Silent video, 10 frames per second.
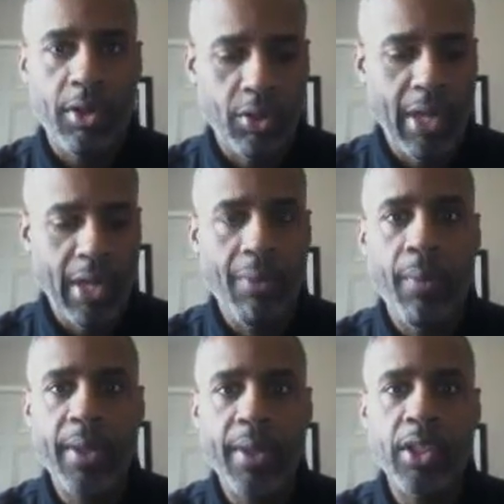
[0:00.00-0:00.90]
So now
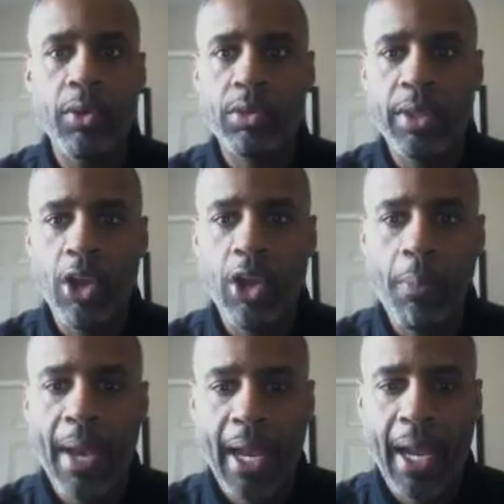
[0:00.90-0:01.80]
what we do is we go
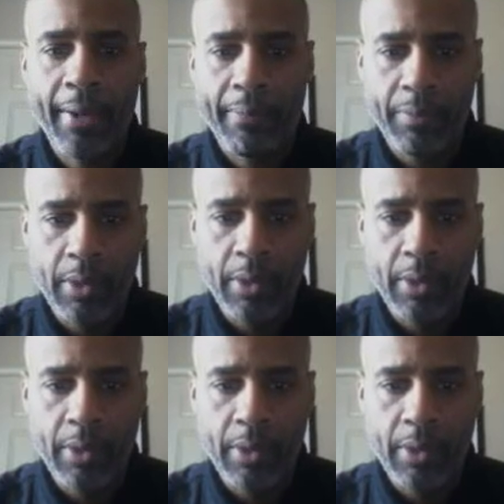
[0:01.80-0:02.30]
back